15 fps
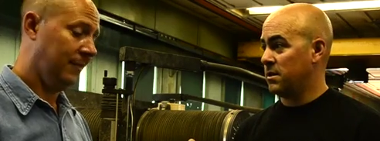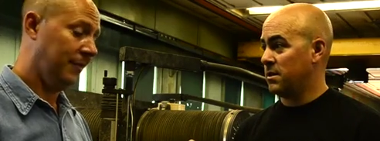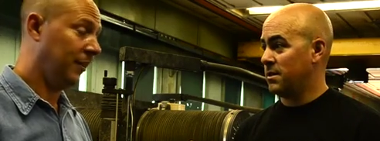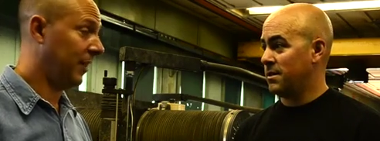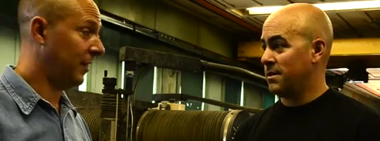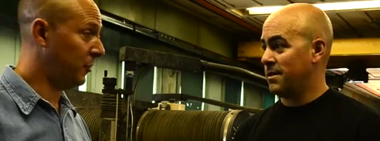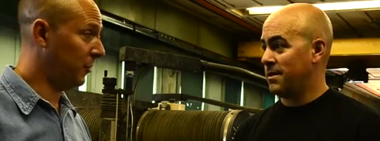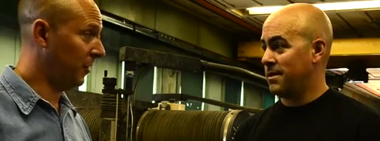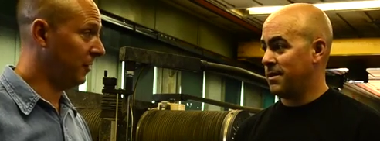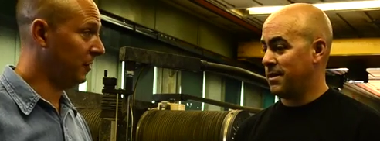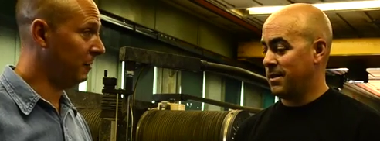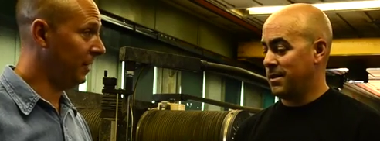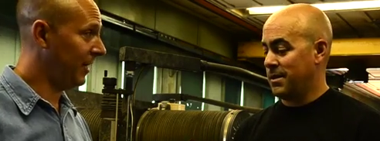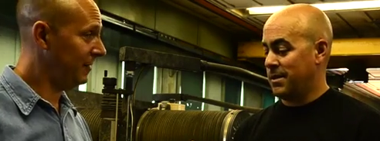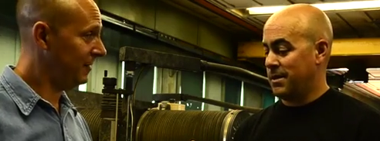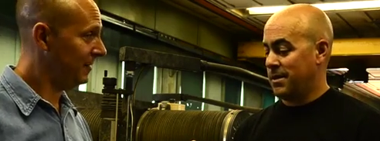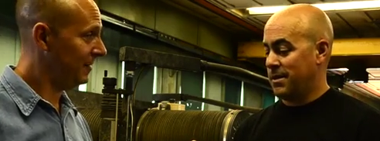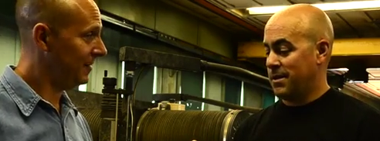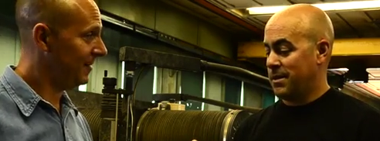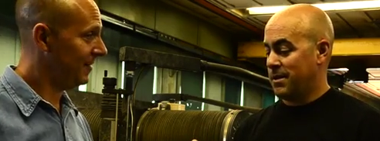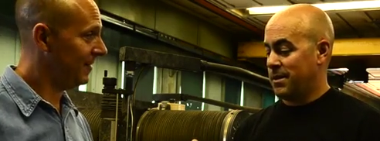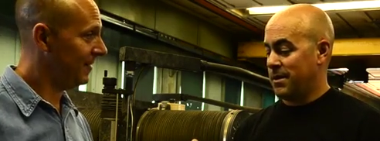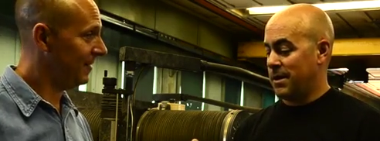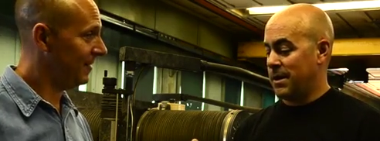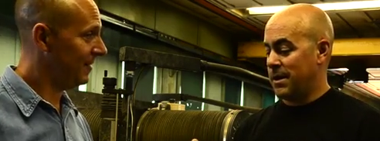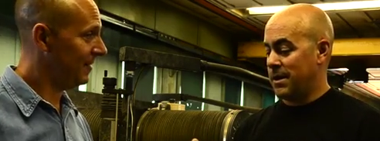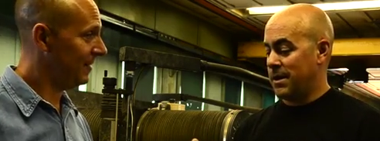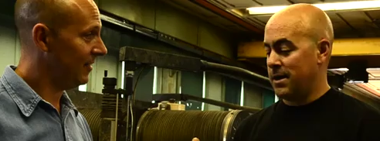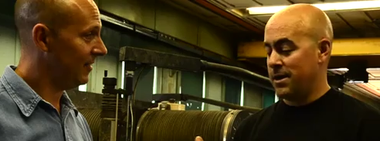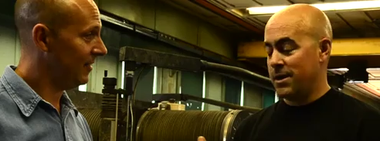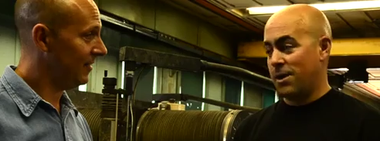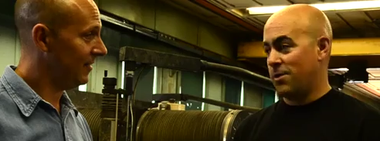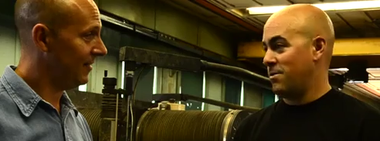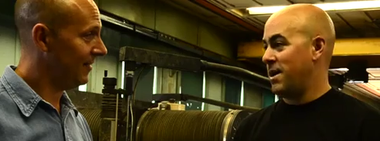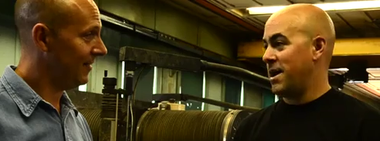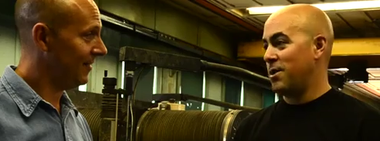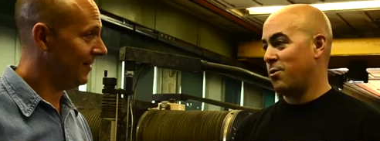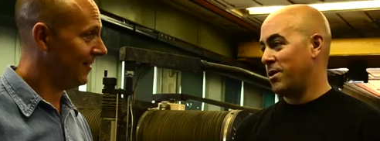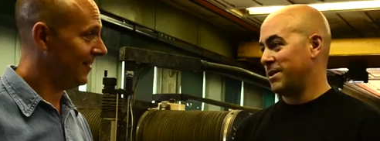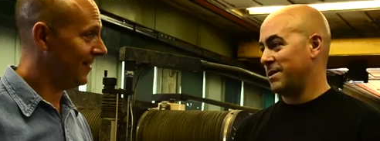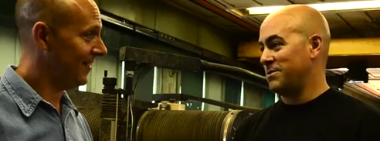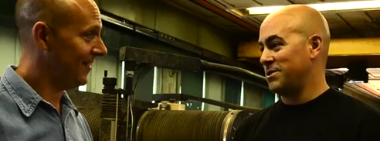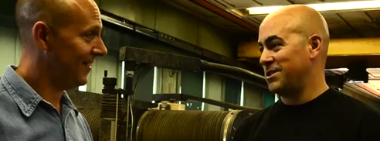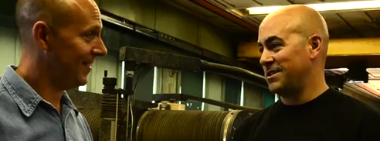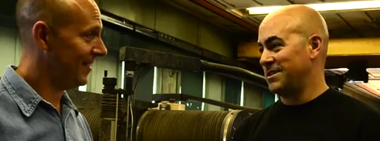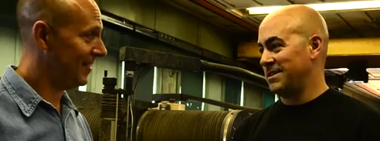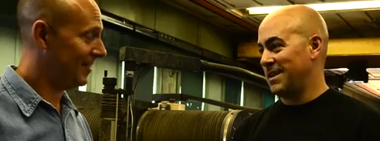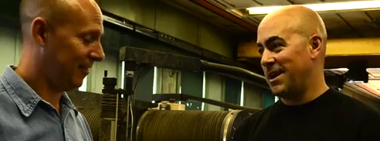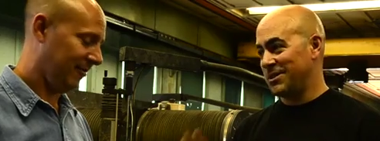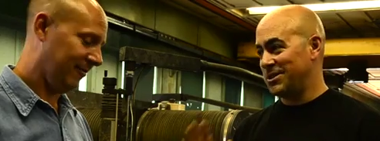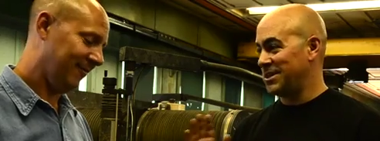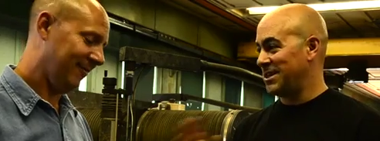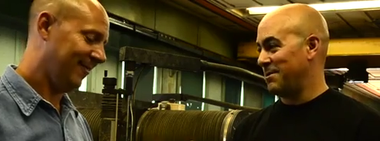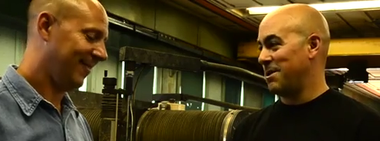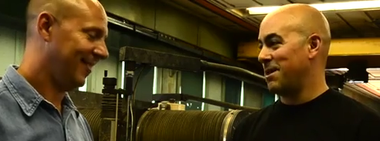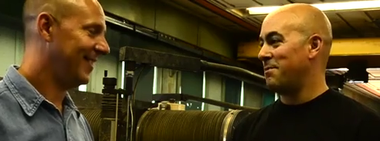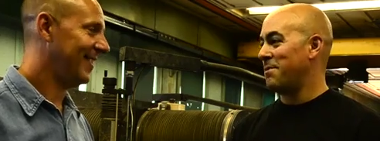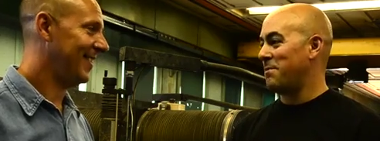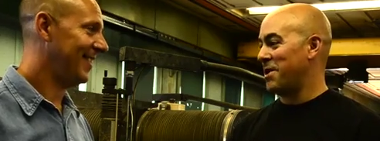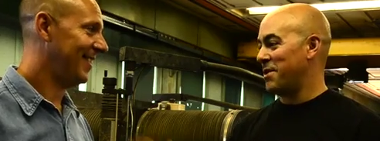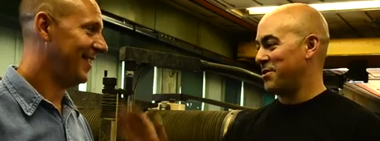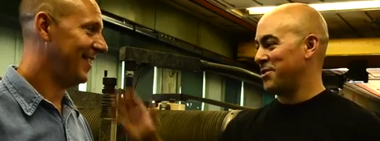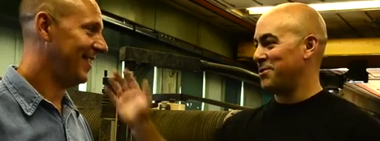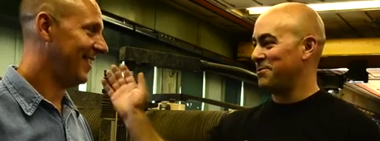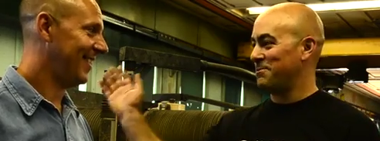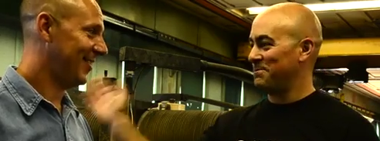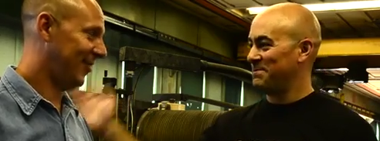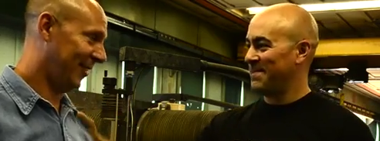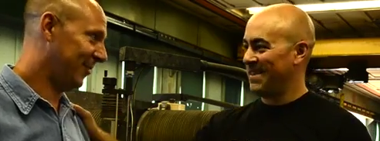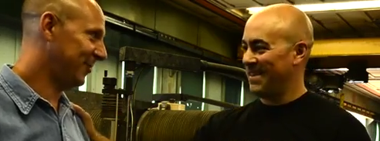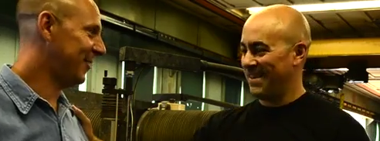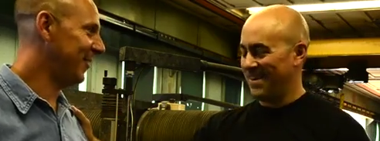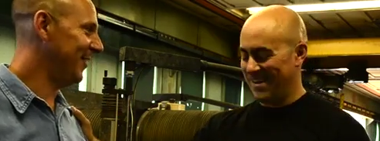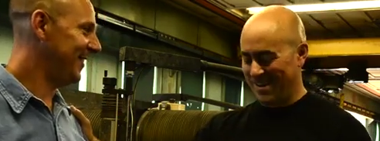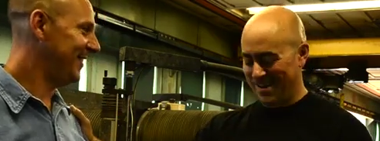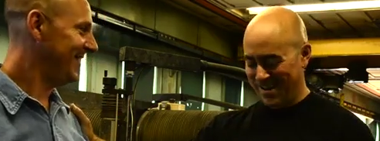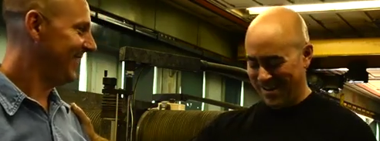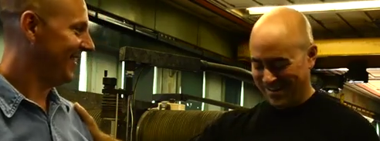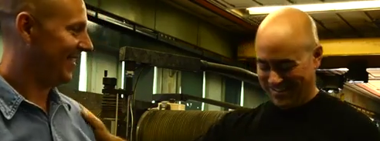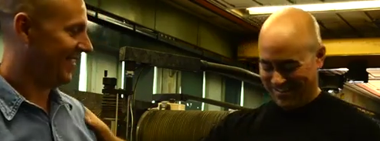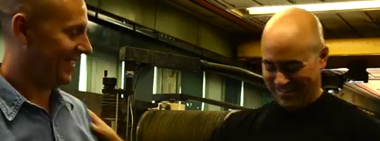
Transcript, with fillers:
Speaker 1: You got 200 grand? No, I don't want that machine. I'll just keep coming to bother you. Sounds good. All right.